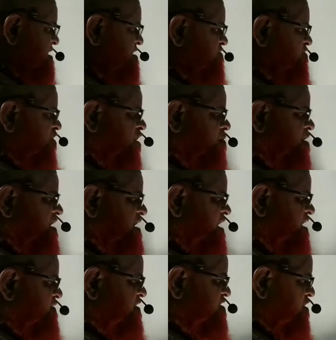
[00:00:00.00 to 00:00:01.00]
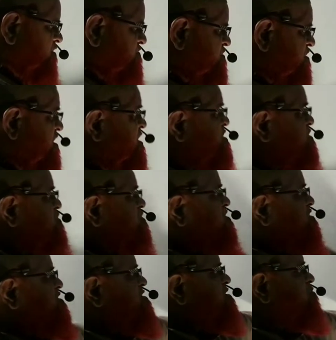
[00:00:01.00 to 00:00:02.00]
write the formula and leave it off. So
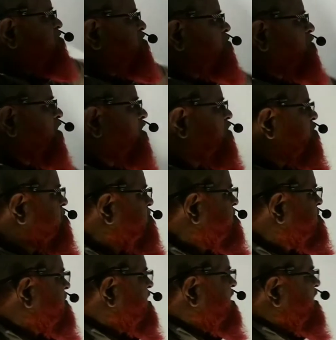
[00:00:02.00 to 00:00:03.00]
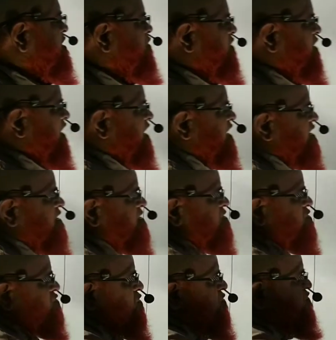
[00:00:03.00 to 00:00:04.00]
this is about volume. Okay,
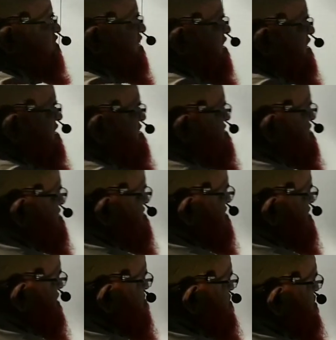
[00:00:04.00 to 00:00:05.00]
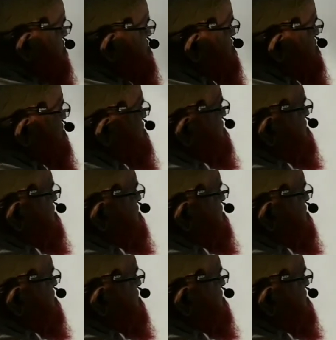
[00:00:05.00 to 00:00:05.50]
so we are discussing about